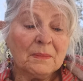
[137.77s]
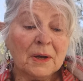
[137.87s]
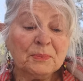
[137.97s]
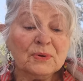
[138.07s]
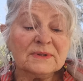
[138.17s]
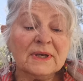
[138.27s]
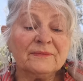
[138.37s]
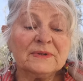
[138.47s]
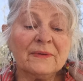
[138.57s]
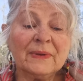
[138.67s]
My books
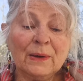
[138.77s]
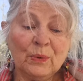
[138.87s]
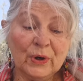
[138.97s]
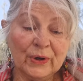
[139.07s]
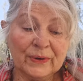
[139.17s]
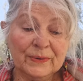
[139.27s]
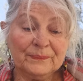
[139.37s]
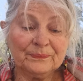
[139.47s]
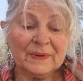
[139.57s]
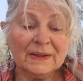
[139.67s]
have done their work.
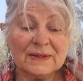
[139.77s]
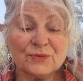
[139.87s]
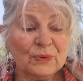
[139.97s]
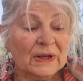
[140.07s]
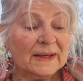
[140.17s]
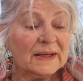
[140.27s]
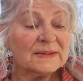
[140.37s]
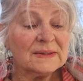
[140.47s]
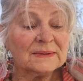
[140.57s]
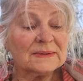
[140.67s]
It is really
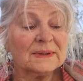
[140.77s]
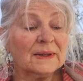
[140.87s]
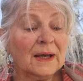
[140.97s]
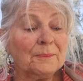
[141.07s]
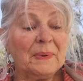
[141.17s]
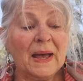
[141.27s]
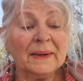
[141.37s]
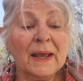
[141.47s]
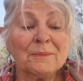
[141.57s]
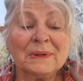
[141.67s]
isn't
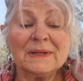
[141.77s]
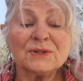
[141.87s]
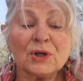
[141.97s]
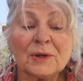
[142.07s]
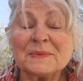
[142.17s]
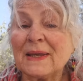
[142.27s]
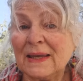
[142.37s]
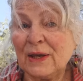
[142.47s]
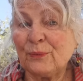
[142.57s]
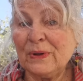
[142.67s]
about how many times they
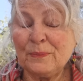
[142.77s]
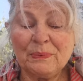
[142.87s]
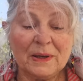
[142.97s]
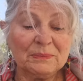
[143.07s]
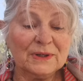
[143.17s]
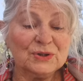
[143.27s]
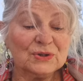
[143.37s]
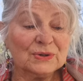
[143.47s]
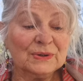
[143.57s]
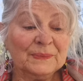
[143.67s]
get
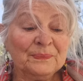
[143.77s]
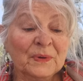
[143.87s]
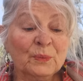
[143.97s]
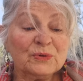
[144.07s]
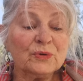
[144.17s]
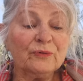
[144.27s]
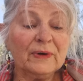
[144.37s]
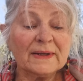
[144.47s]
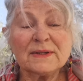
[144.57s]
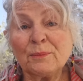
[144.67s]
republished, which
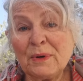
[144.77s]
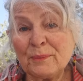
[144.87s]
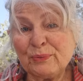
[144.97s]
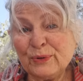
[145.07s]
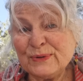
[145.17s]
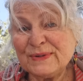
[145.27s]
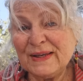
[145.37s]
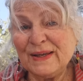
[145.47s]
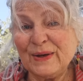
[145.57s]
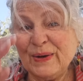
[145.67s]
reflects on my bruised
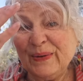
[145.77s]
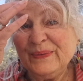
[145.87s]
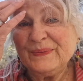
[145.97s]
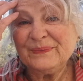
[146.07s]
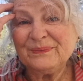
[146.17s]
ego.